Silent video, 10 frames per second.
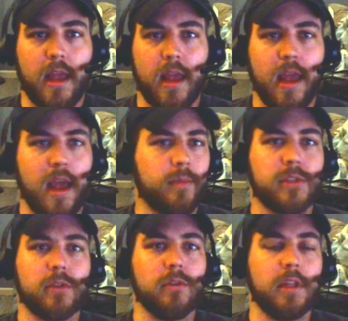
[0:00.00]

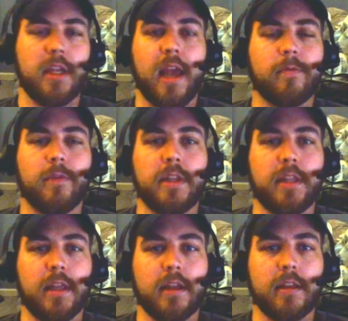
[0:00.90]
absolutely
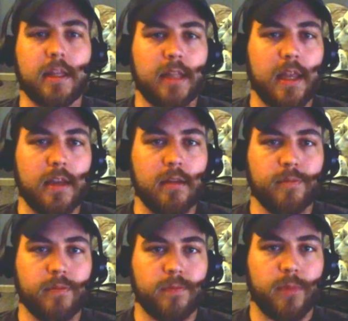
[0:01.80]
everything that they
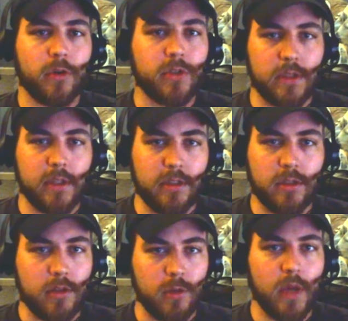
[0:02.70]
personally
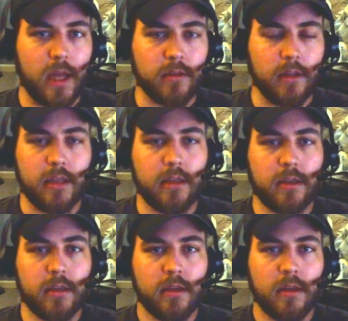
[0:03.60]
do not
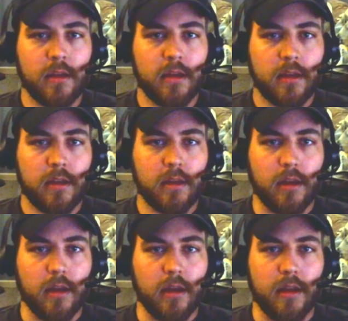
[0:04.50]
like
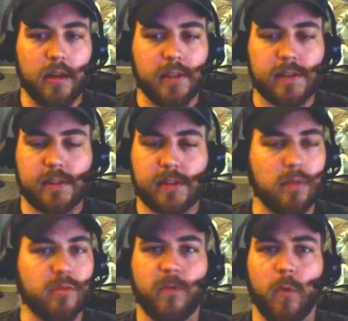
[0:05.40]
is
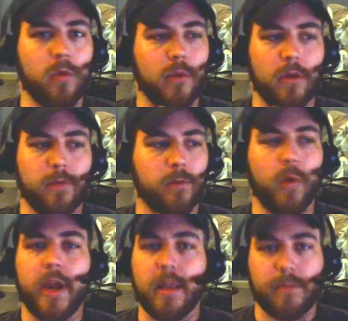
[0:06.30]
some form of
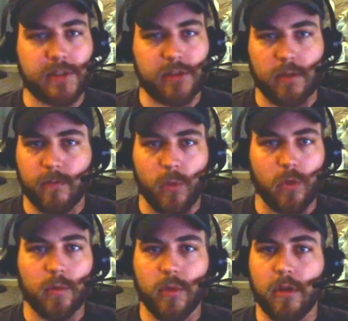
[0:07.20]
rape, some
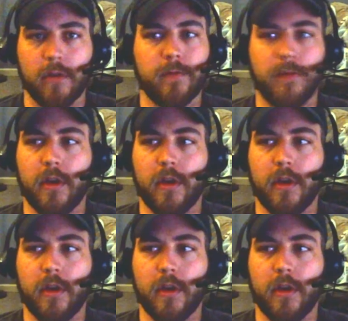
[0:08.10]
form of